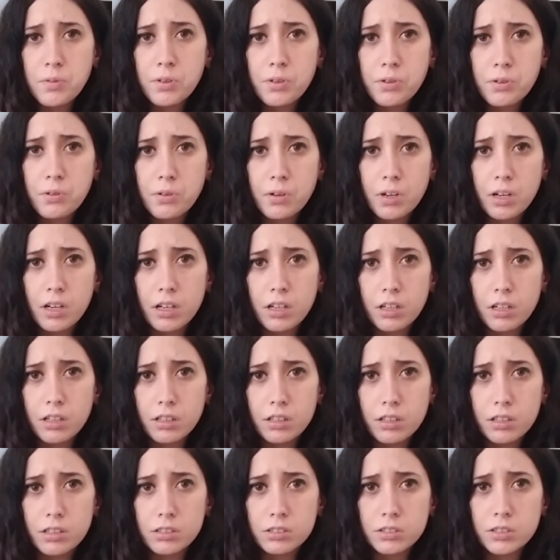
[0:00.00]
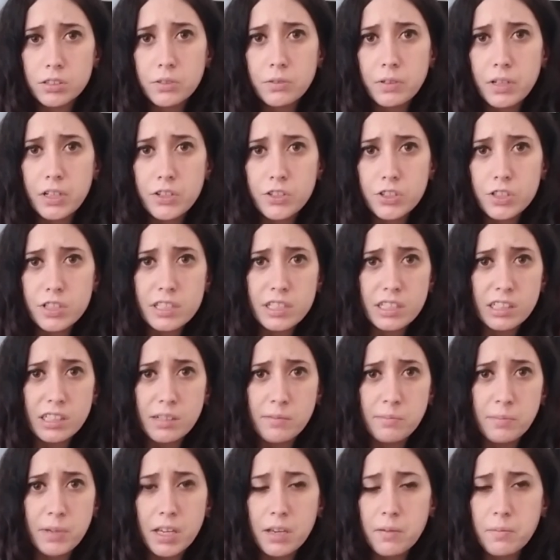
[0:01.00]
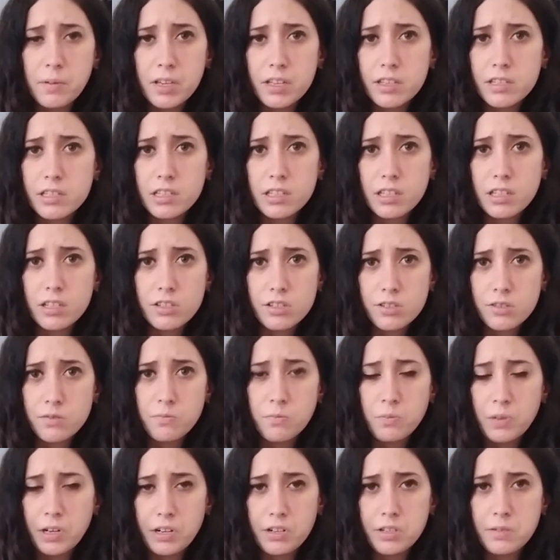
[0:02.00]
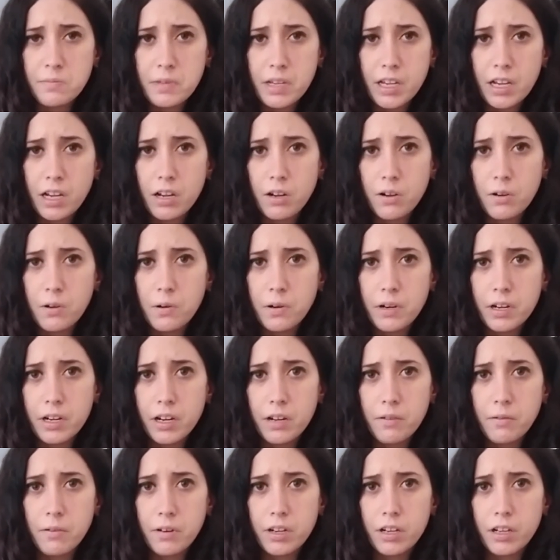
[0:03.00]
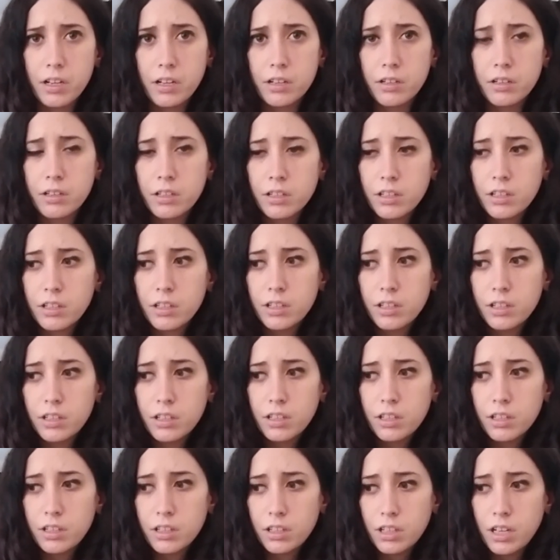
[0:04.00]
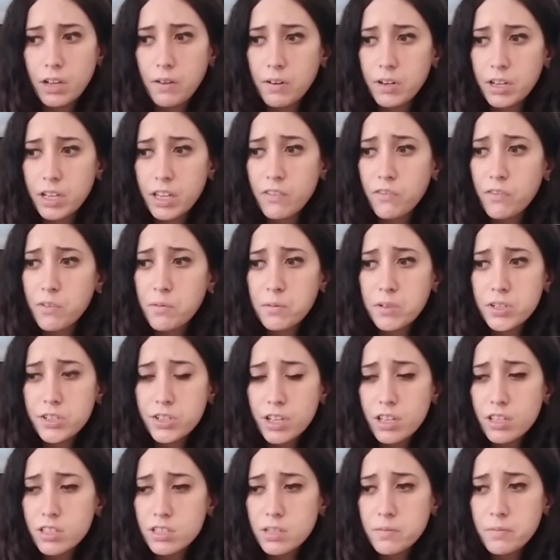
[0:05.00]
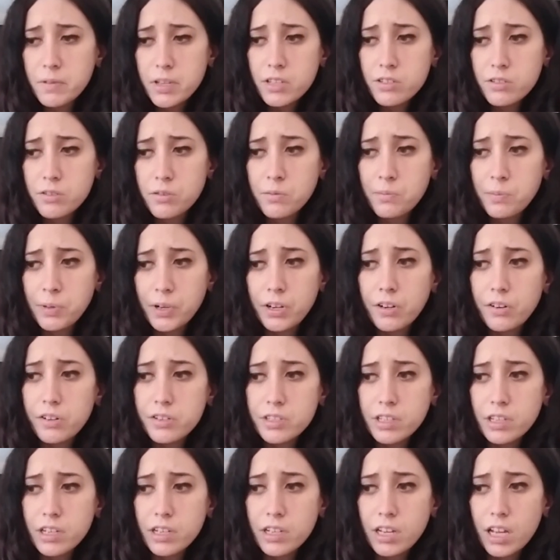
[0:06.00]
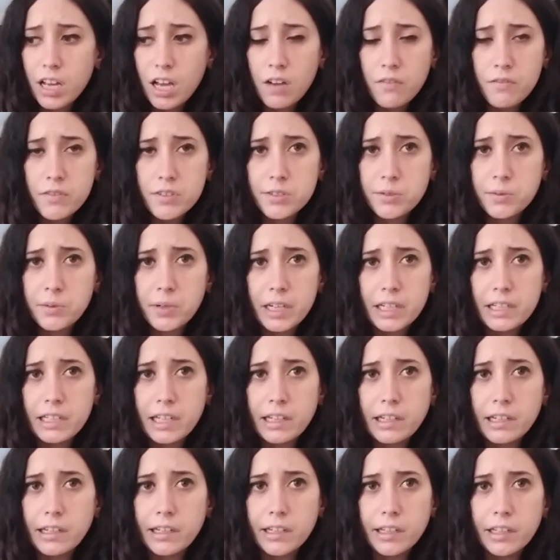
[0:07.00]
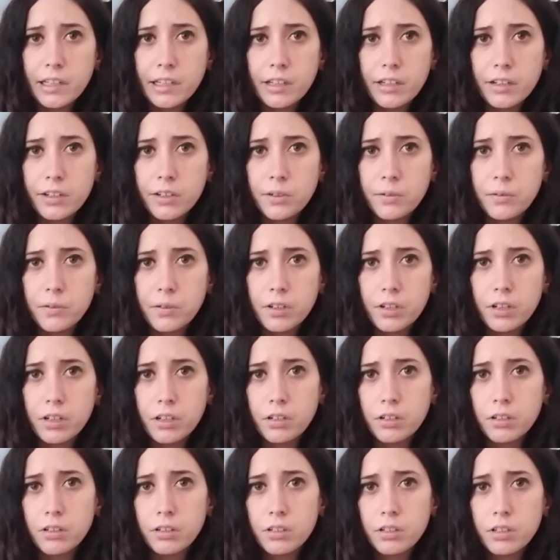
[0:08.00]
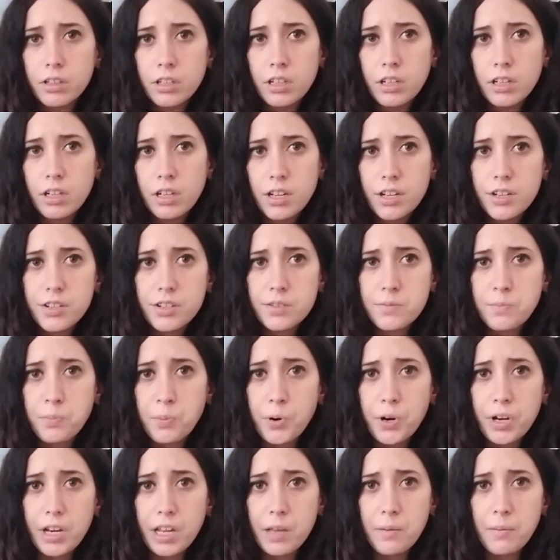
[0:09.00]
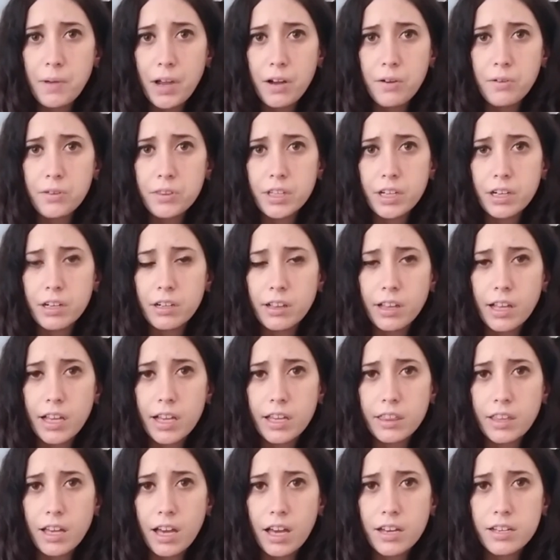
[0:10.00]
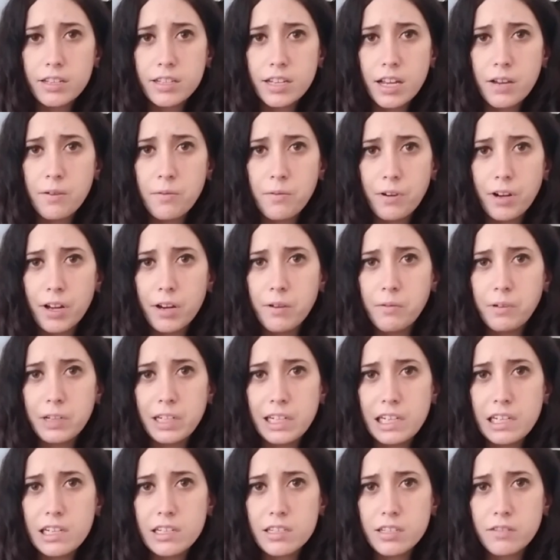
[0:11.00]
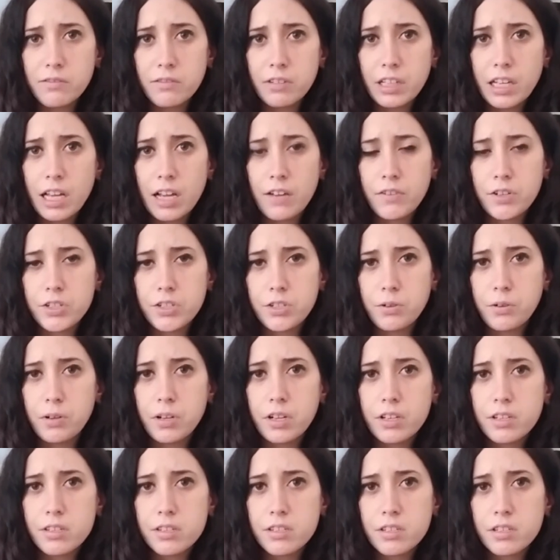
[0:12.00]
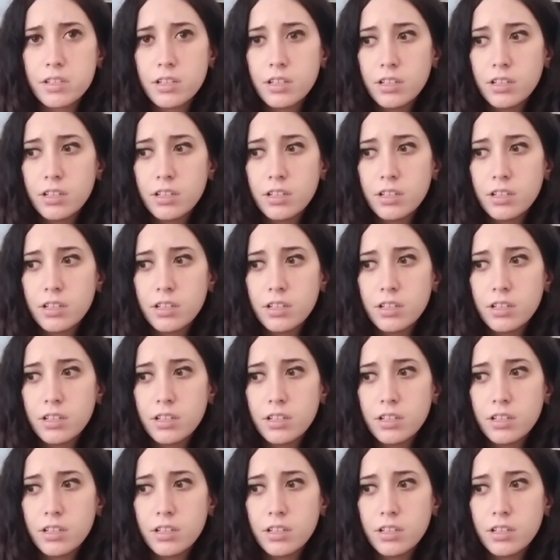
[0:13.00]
who are a little too interested in babies and that just weirds me out, and I want to give him a chance to be his own person, to have his own identity. I don't want to just put him out there like that day one when he doesn't really have a choice.